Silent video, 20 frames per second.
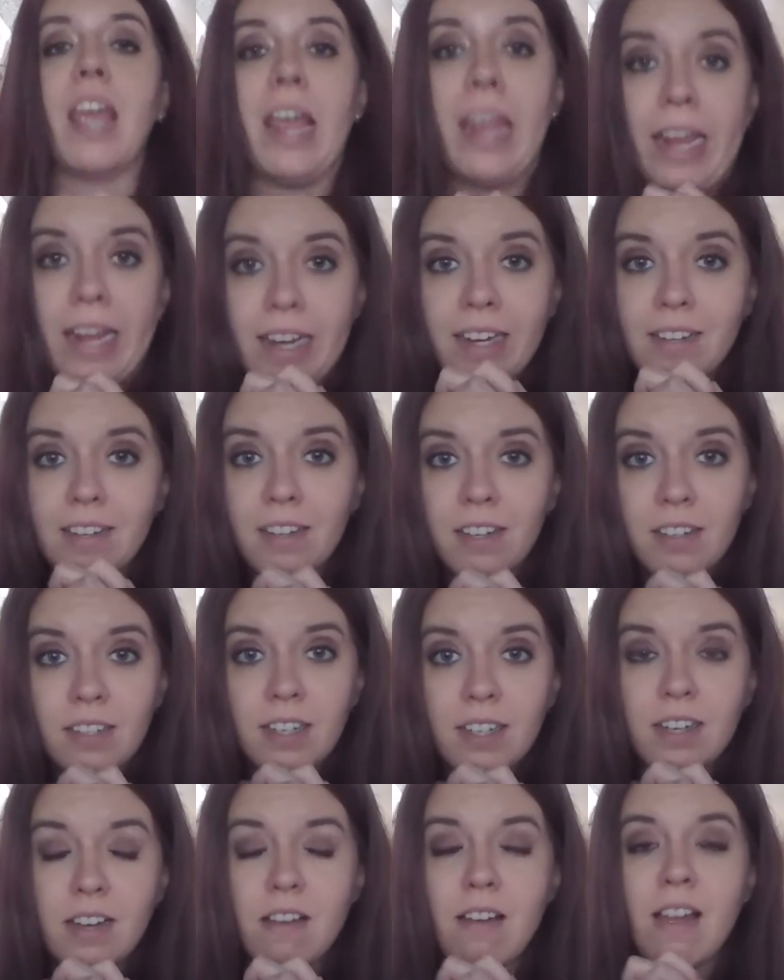8
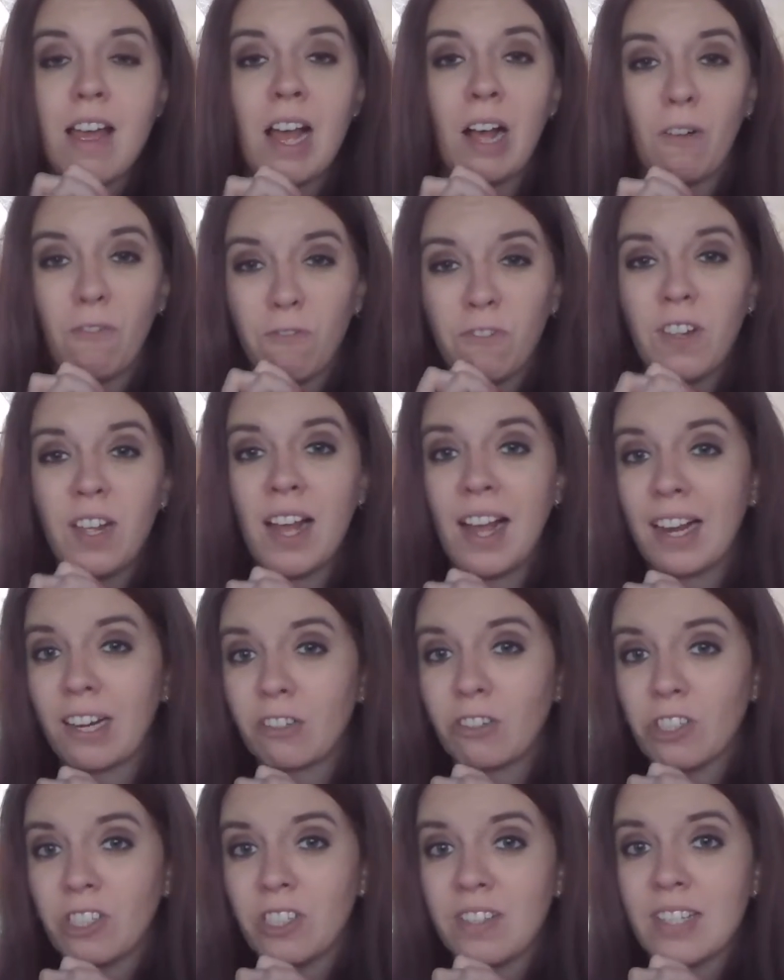helpful
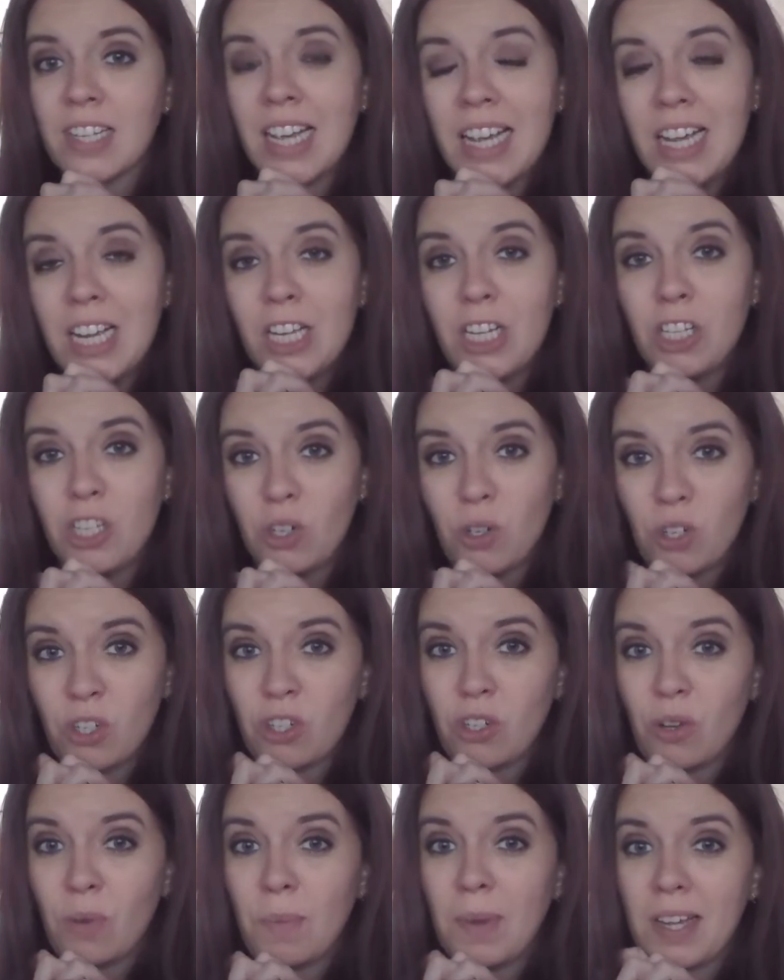actions you
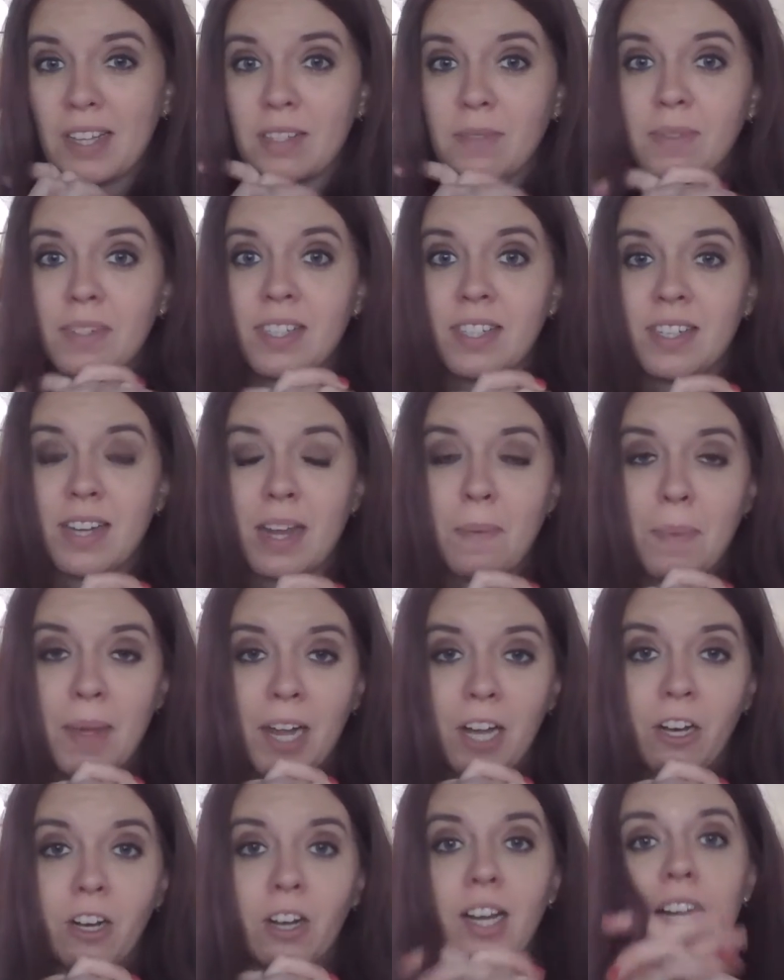could do to make someone's day
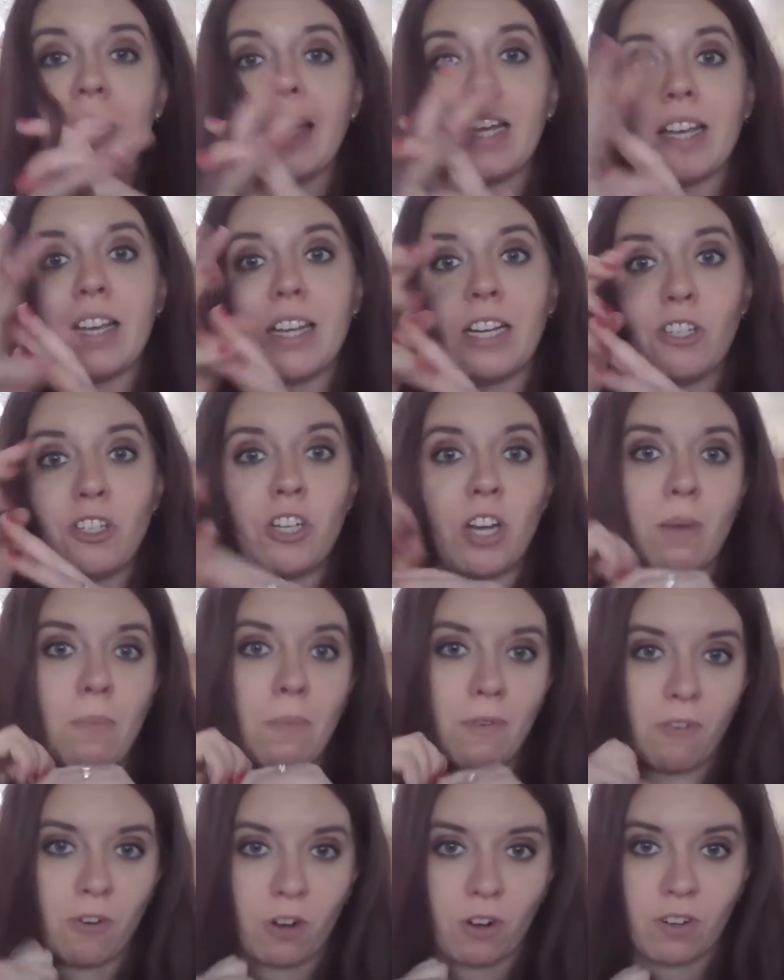better each day
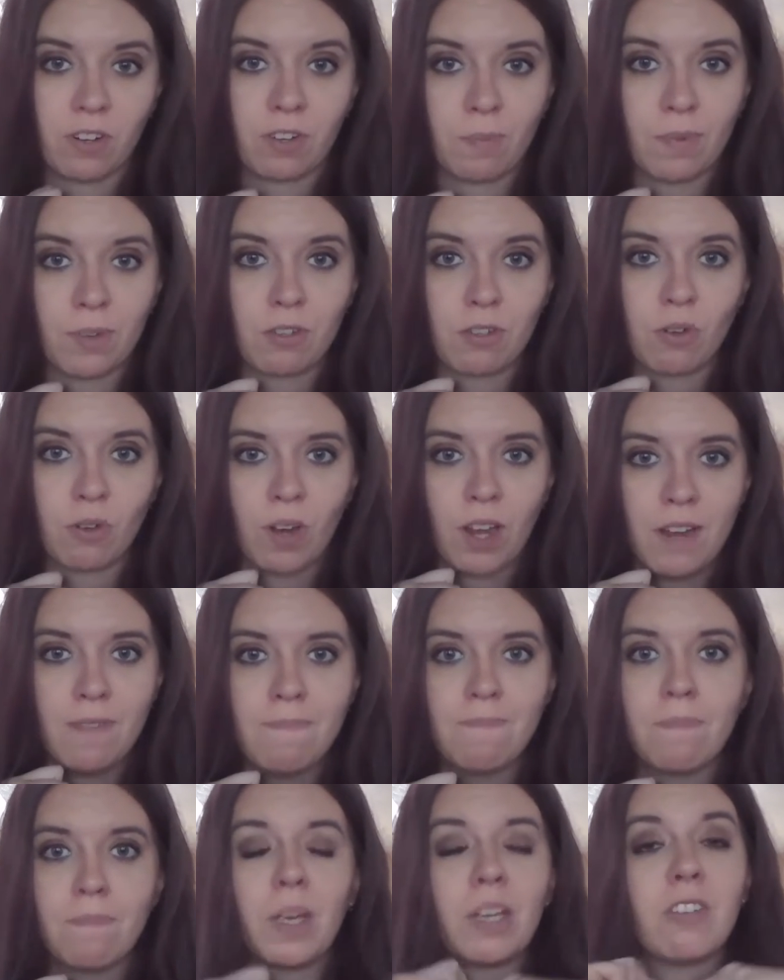before Christmas, okay?
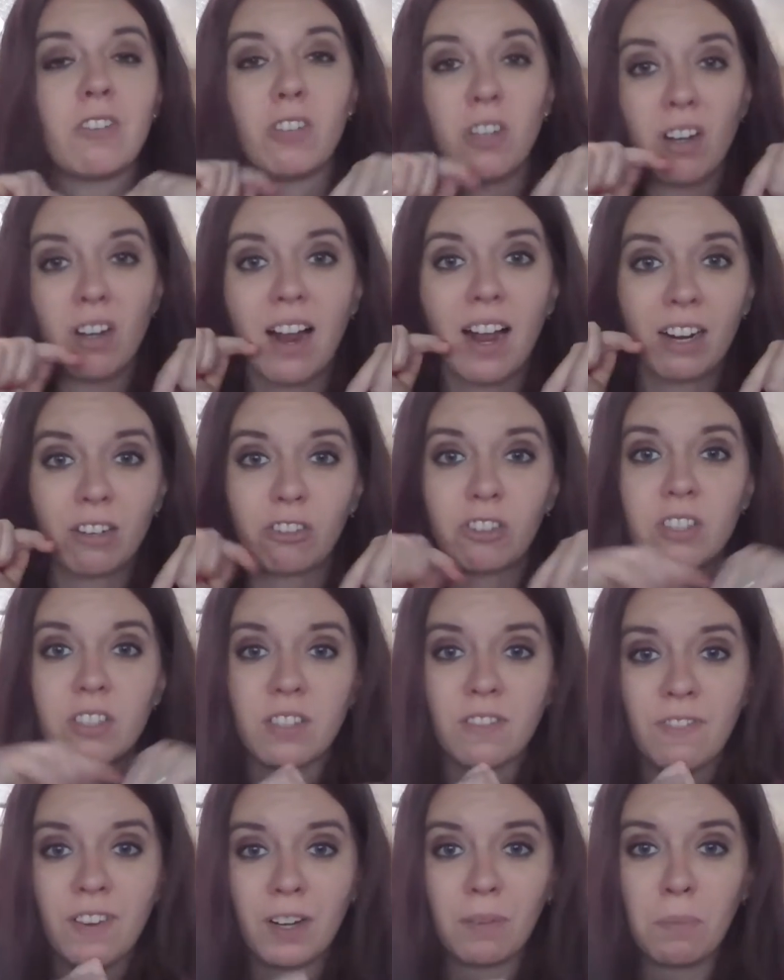Because your
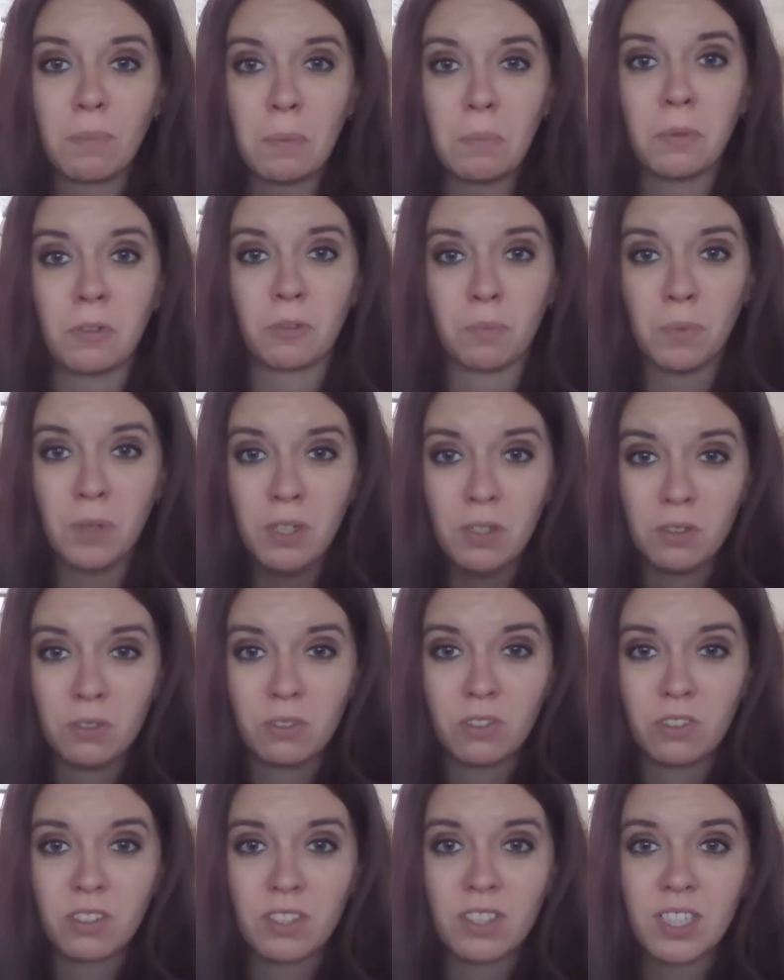actions affect people's
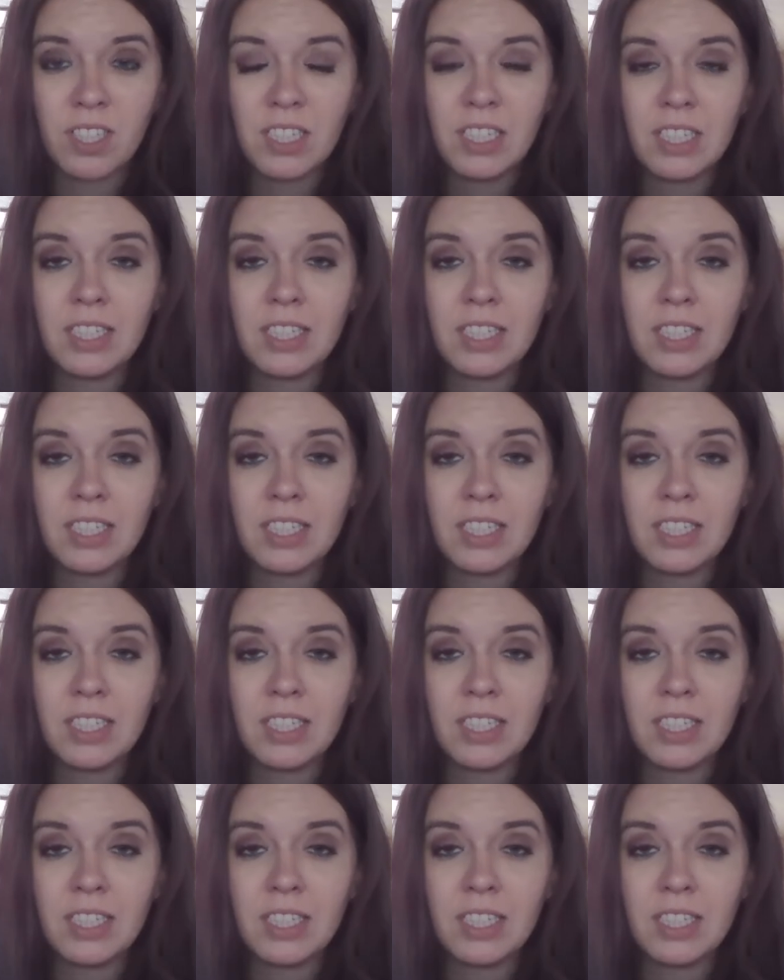moods,